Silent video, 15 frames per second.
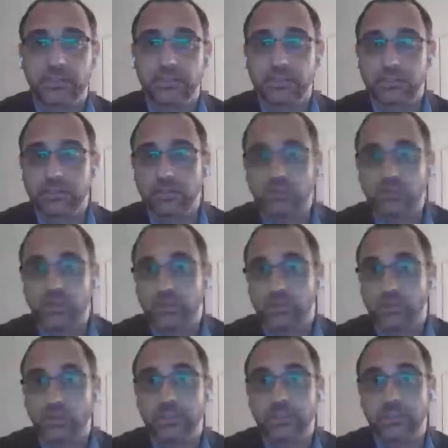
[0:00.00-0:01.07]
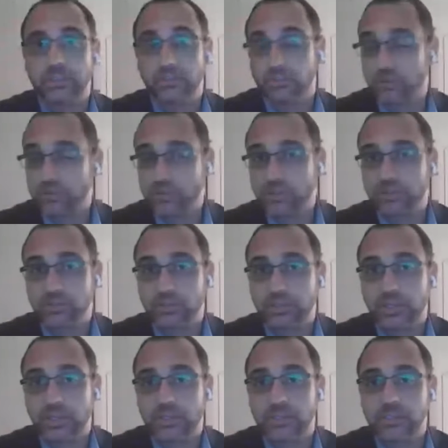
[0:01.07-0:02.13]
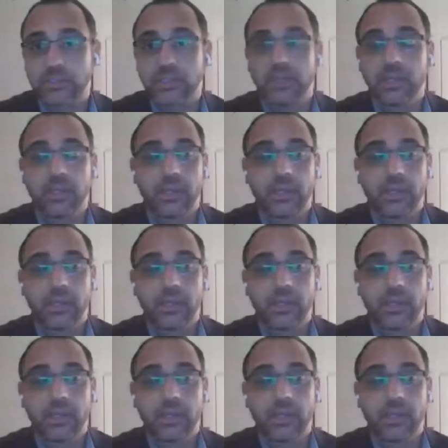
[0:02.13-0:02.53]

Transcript: such uncertainty, the trajectory that is,